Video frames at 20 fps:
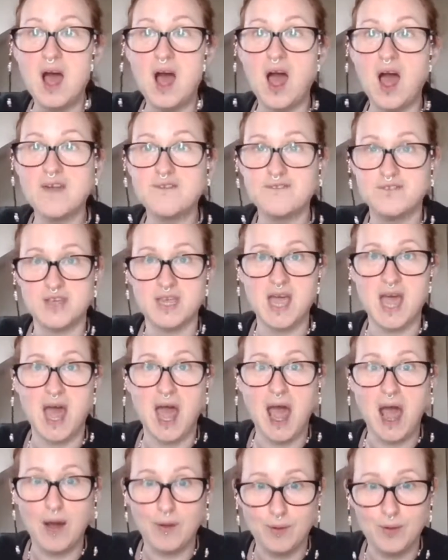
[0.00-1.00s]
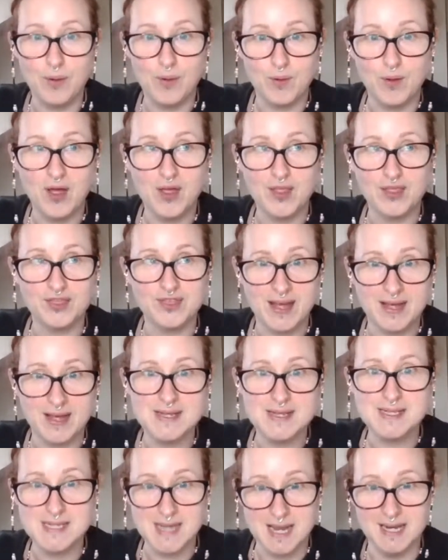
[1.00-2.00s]
I forget how long that
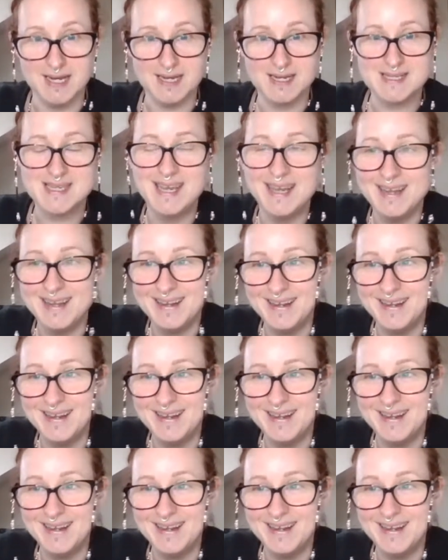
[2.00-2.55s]
takes.